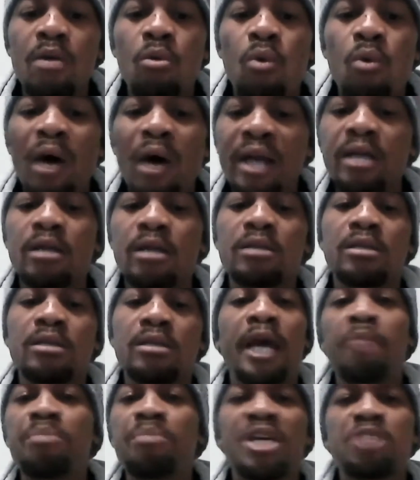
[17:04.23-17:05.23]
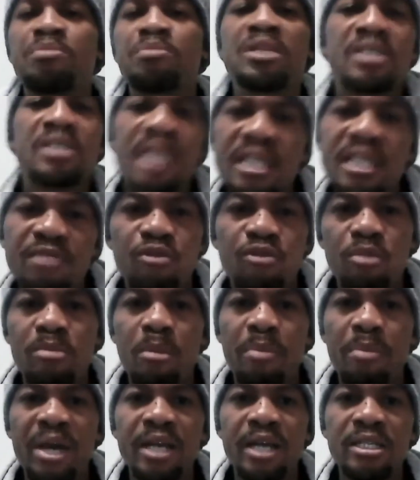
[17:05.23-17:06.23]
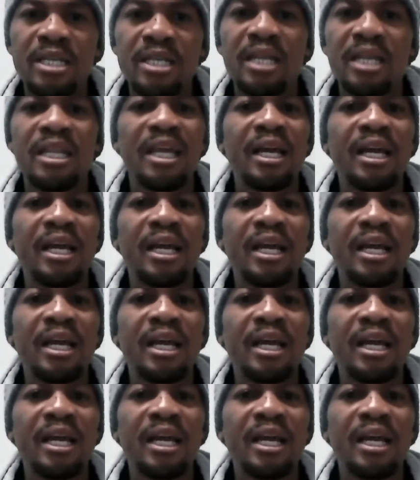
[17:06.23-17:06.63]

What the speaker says: Happy has been starting from the bench, and